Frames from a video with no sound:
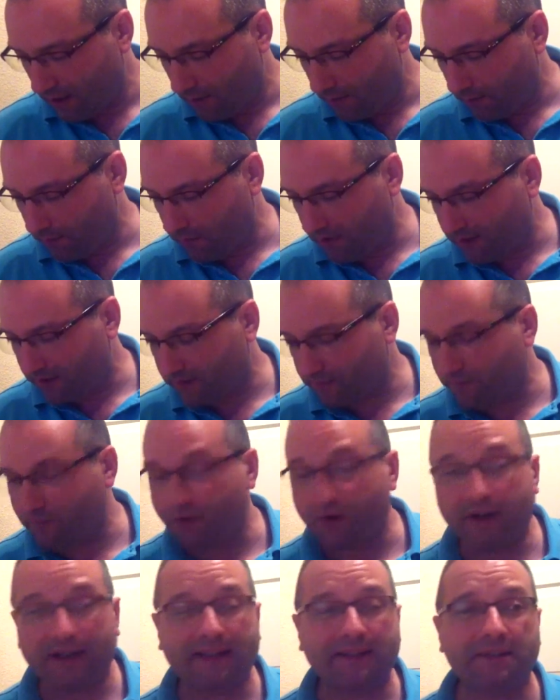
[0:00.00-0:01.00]
but
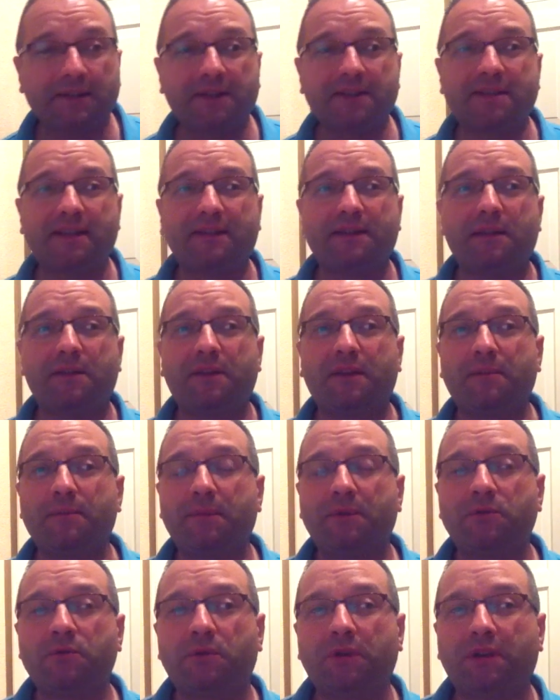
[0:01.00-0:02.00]
for electrics anything
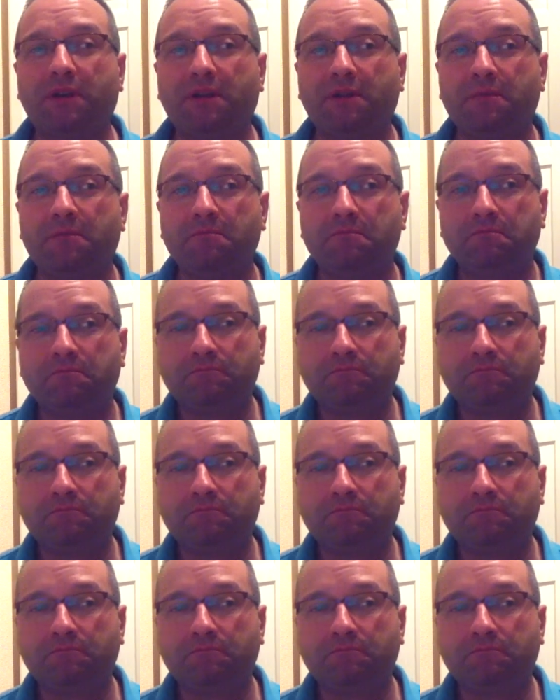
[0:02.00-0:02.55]
between